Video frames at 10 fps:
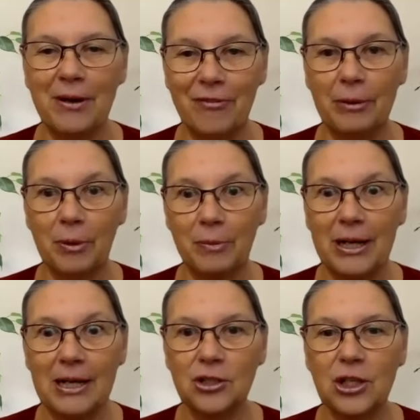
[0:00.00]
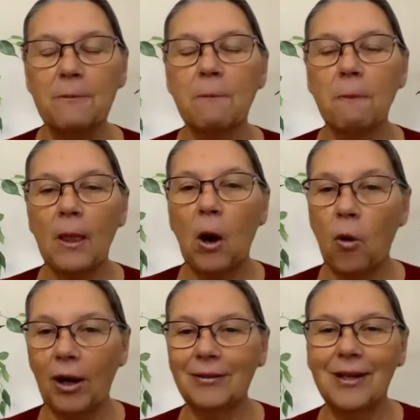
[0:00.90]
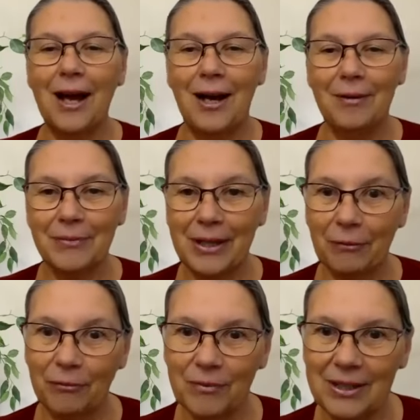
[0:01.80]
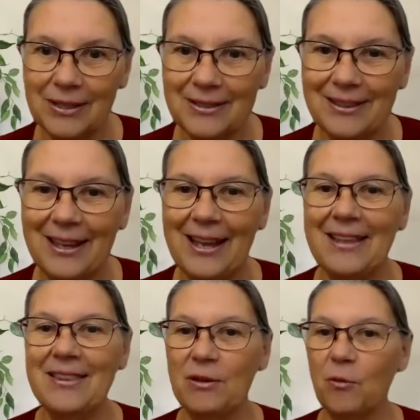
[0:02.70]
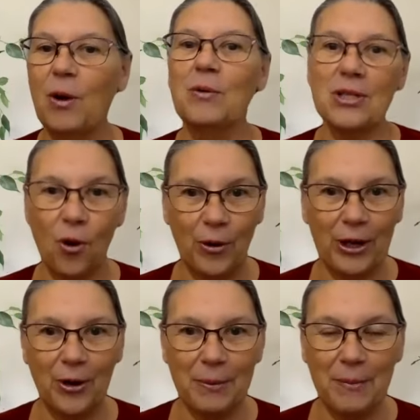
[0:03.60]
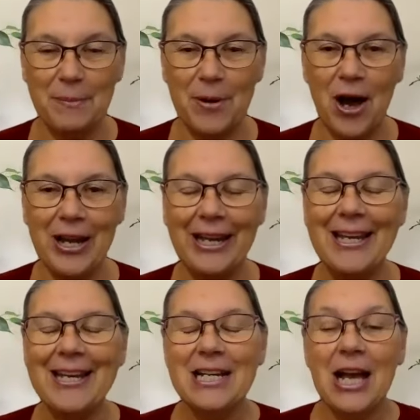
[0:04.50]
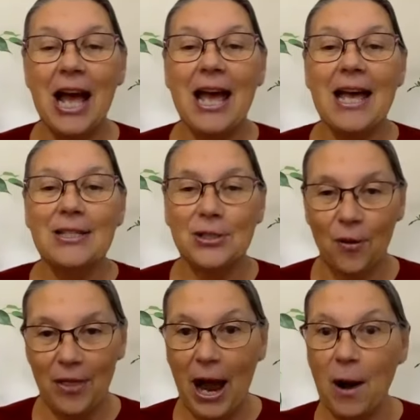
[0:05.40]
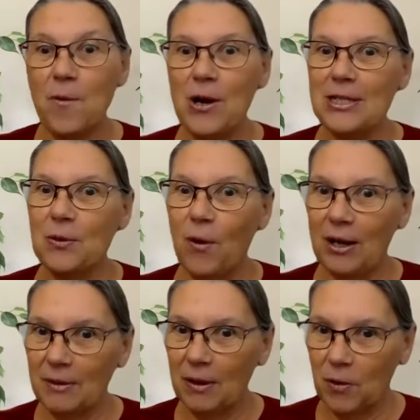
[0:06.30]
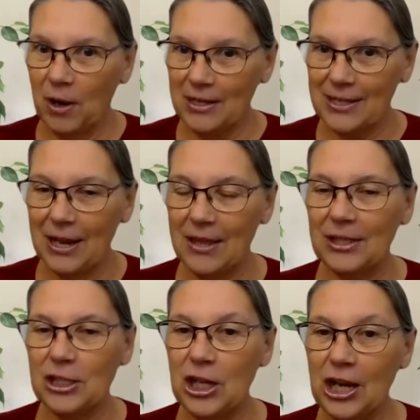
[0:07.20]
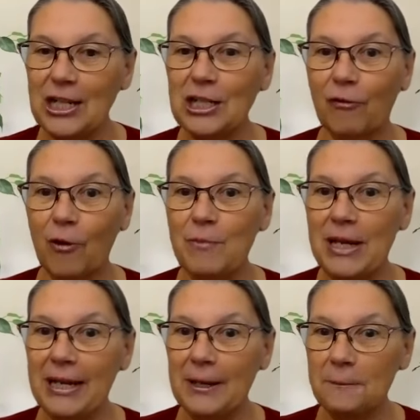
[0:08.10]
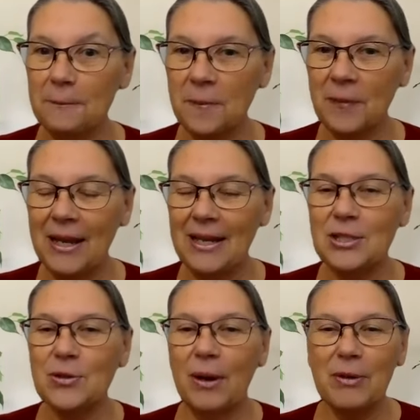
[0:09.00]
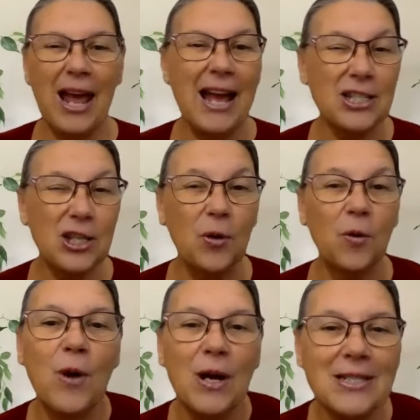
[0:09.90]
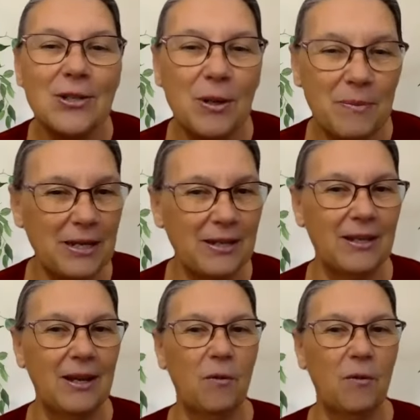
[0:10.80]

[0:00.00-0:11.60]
my fibromyalgia, or get what was going on in my body. So that was what was the change for me. So I'm going to ask you, what's going to make